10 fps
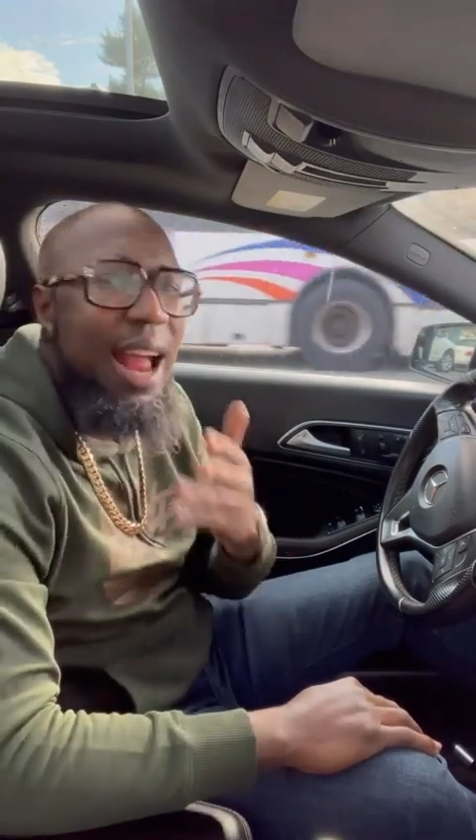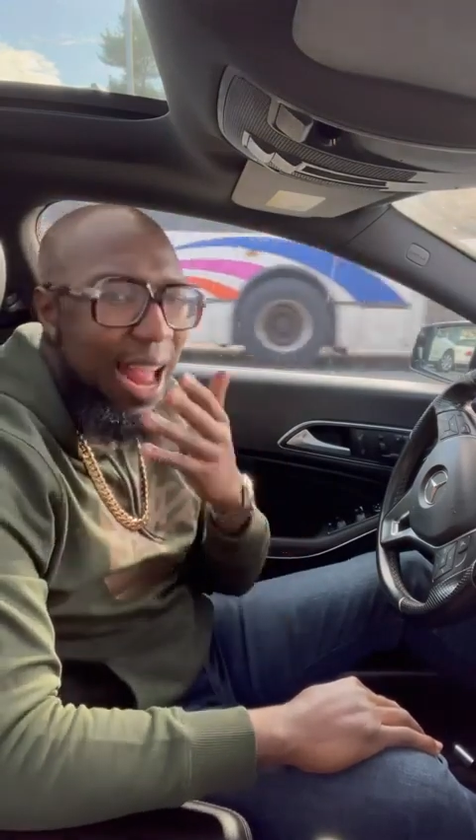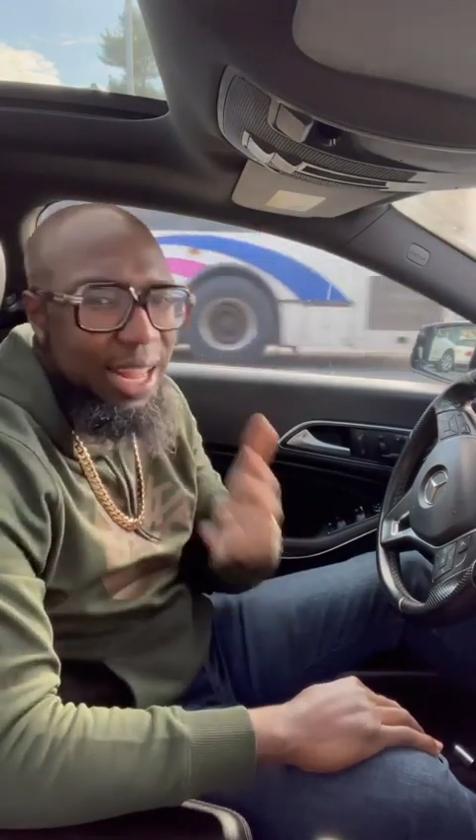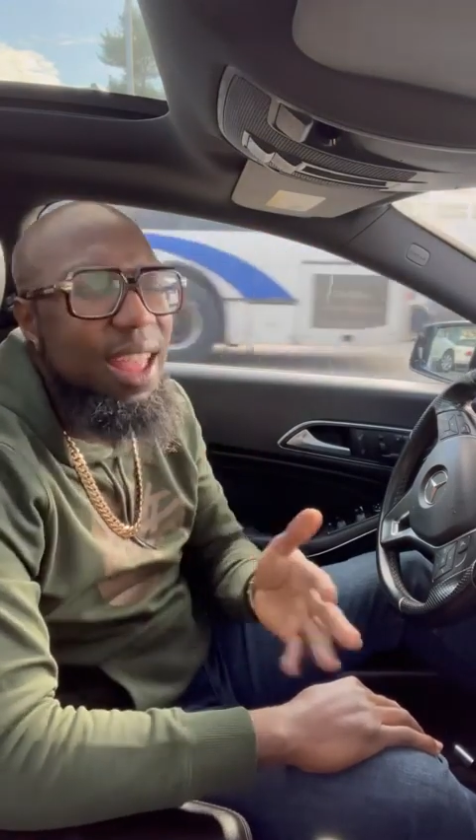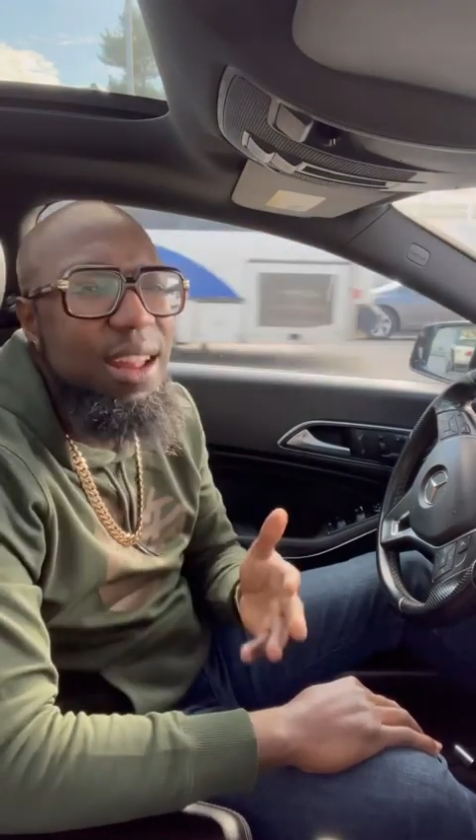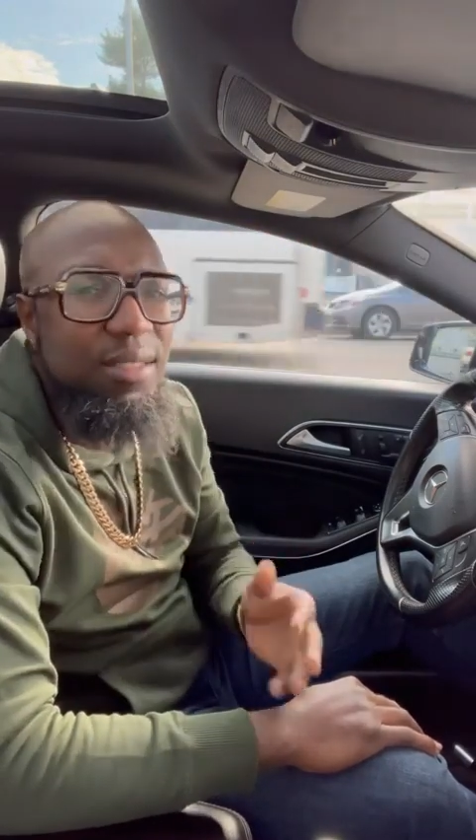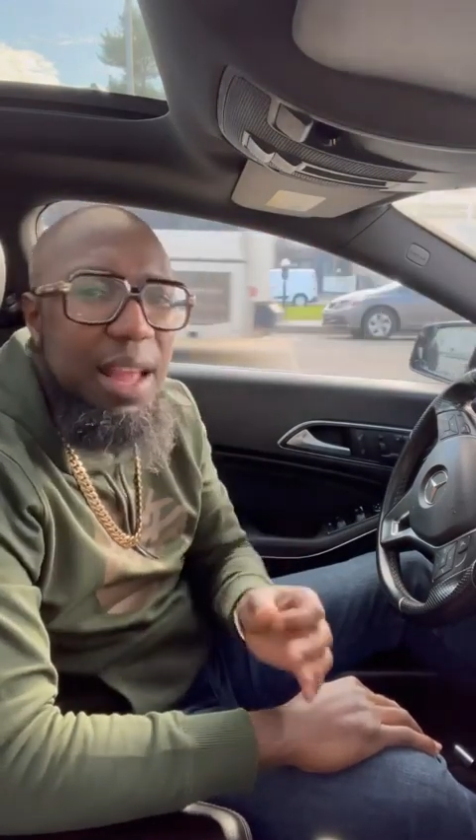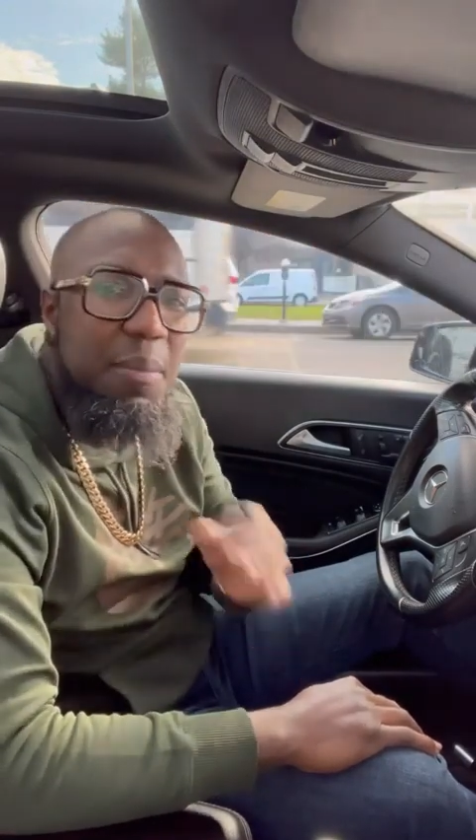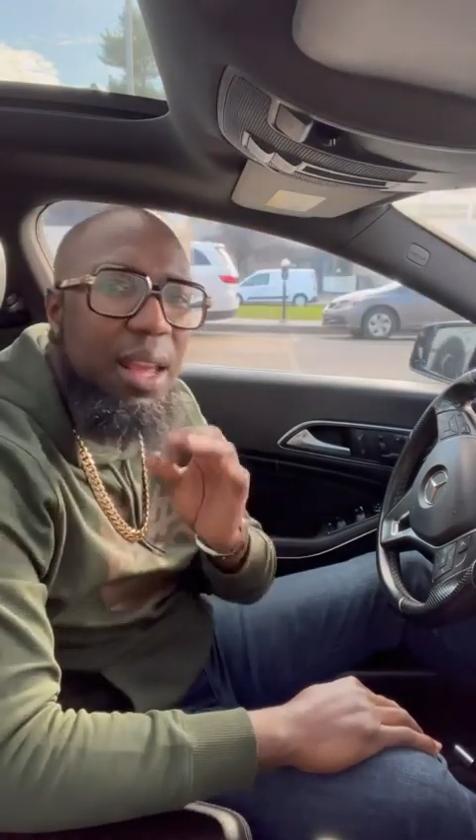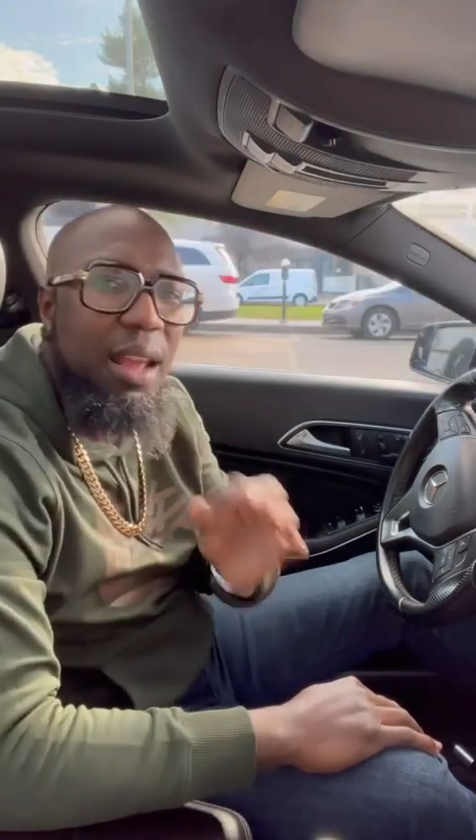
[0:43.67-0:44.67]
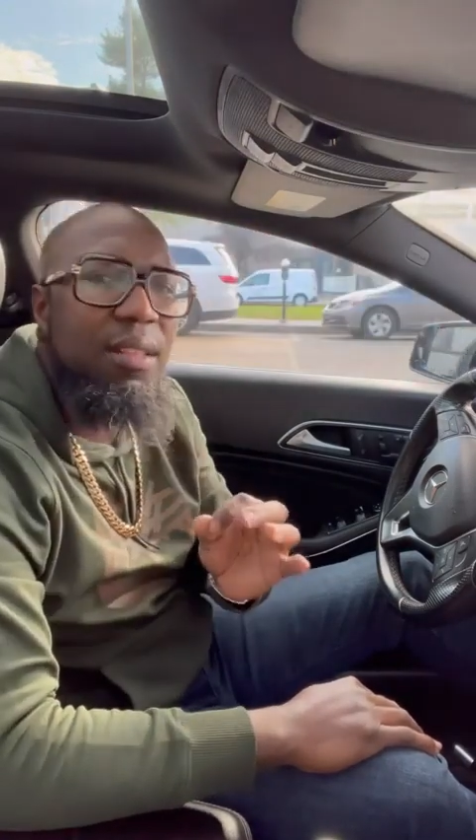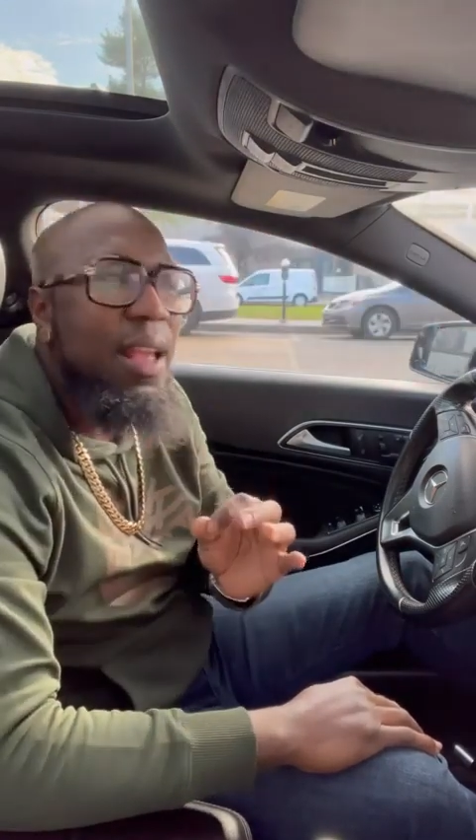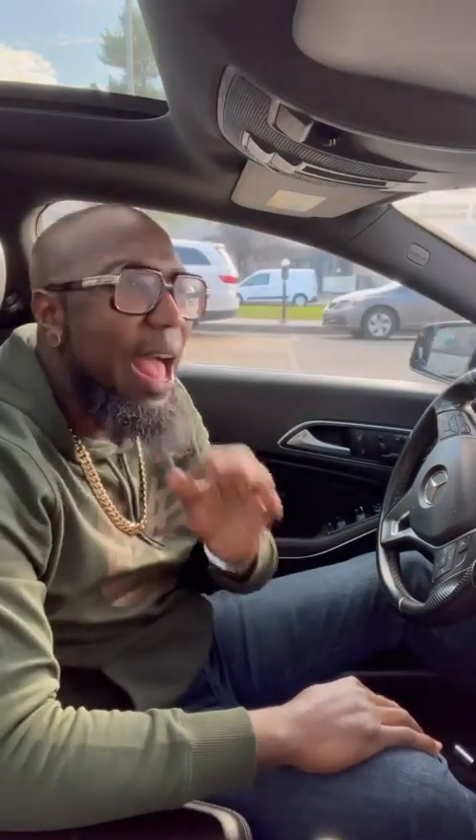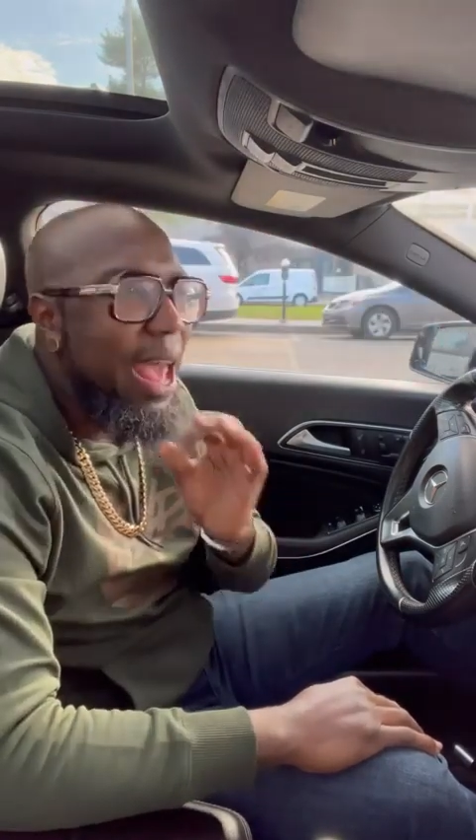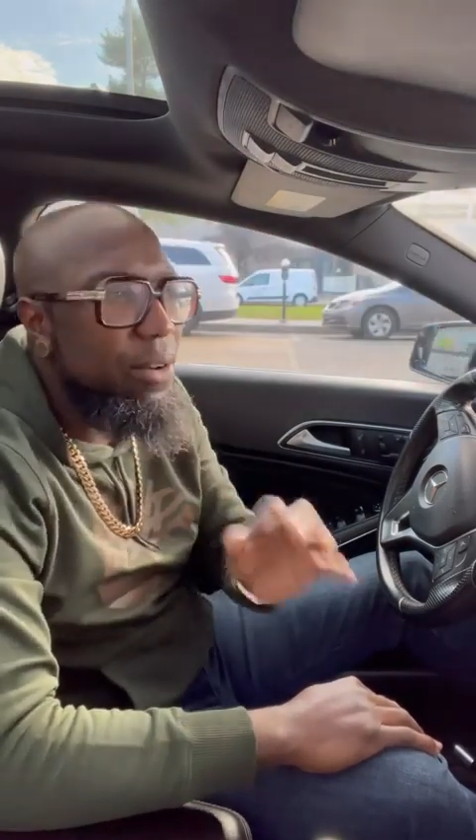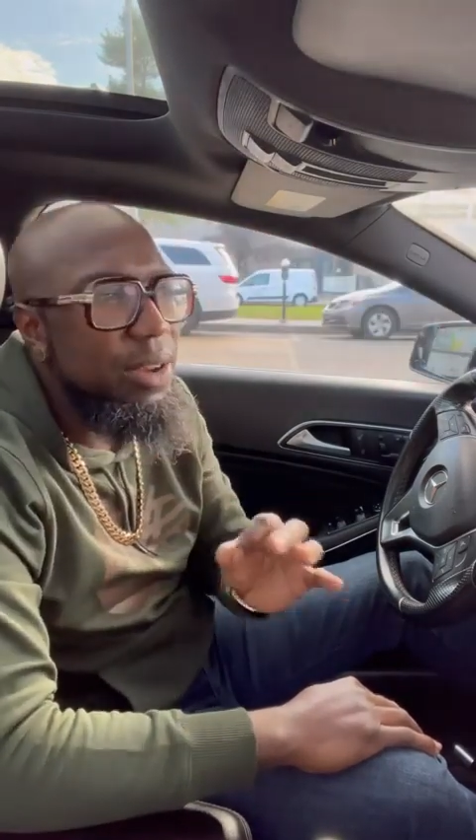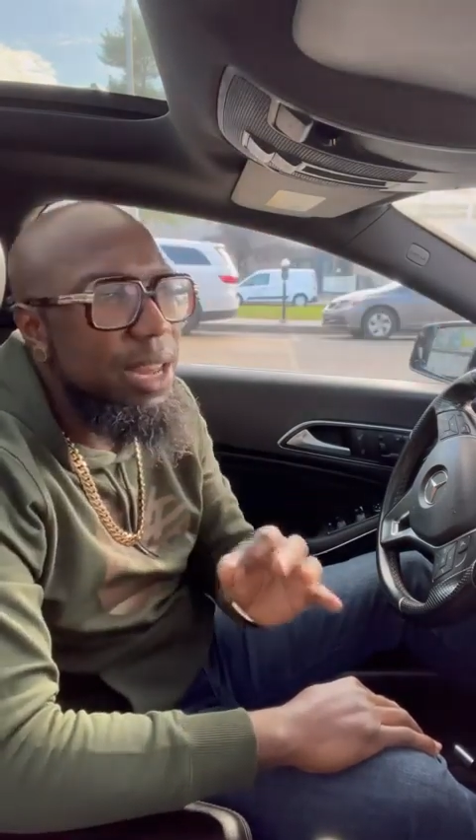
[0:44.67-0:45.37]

I can't say it because I don't